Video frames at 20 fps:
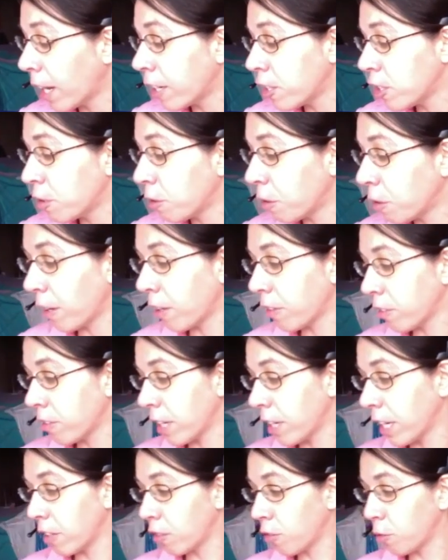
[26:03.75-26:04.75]
got to do what
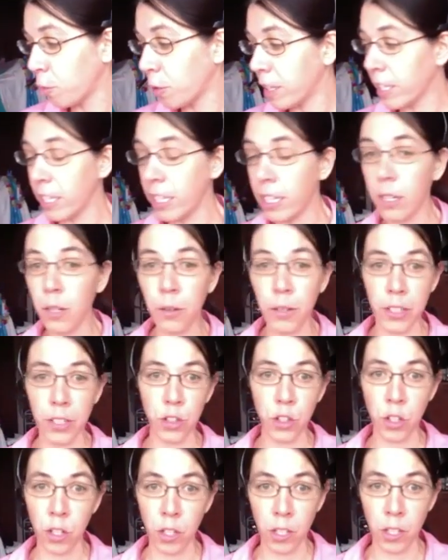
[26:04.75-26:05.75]
resonates with you
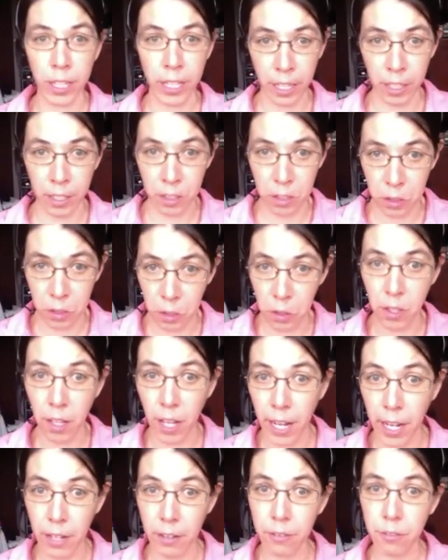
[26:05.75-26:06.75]
internally in your
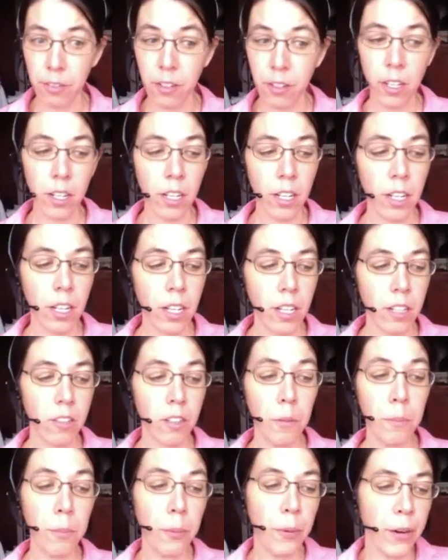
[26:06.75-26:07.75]
life.
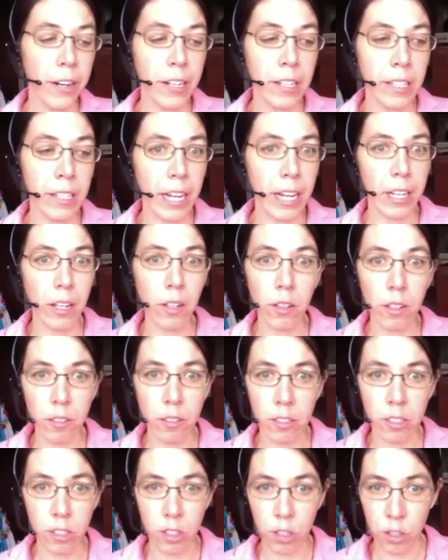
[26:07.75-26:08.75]
It's important that you
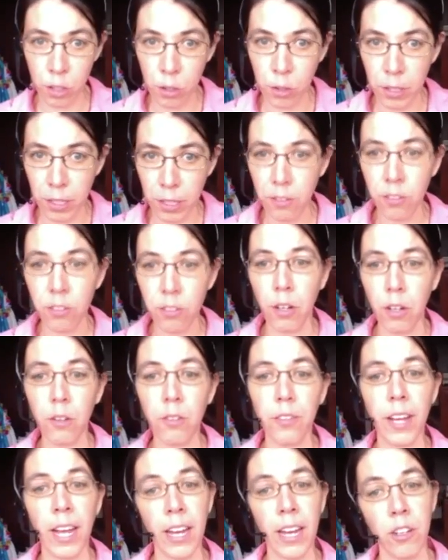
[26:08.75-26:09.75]
listen to
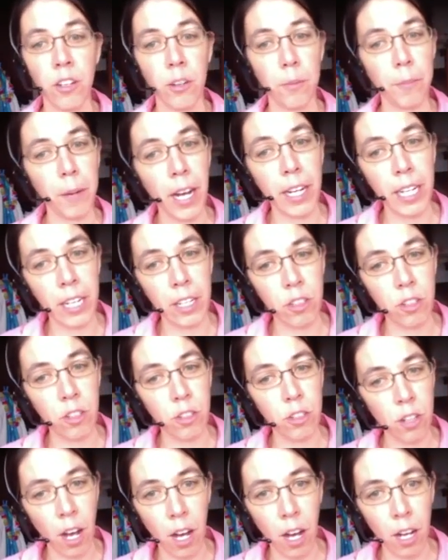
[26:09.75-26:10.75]
yourself and your body and
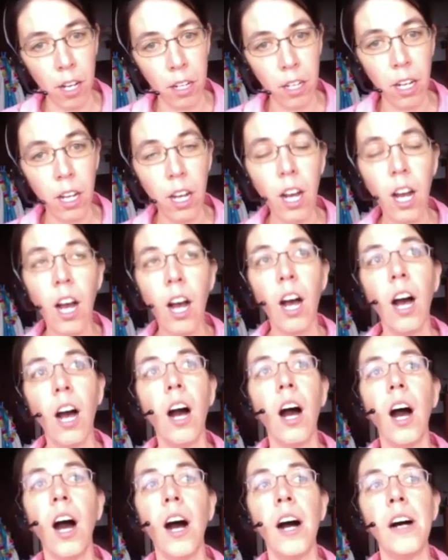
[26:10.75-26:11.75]
your dog.
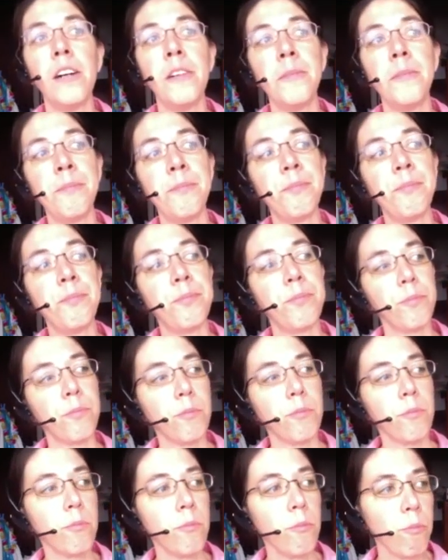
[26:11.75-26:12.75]

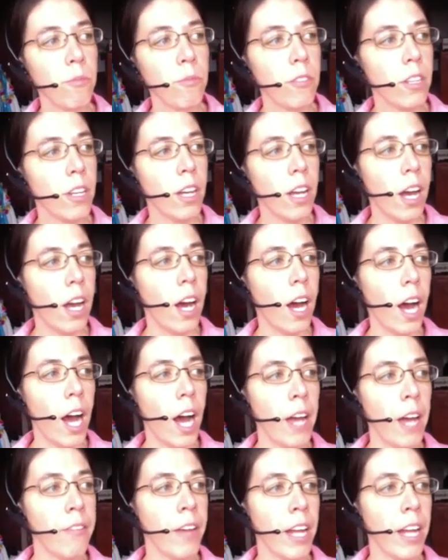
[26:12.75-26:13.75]

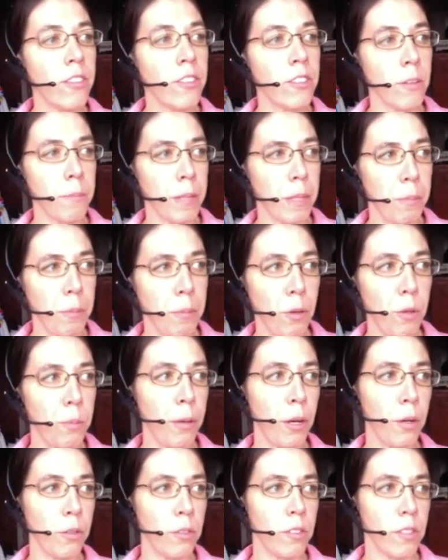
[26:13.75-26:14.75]
I've had some
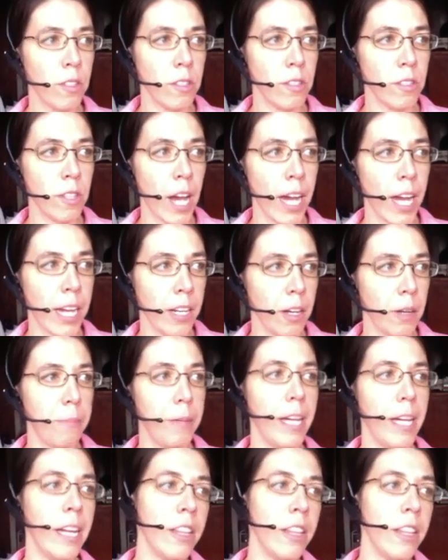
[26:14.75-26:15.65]
people post a sign up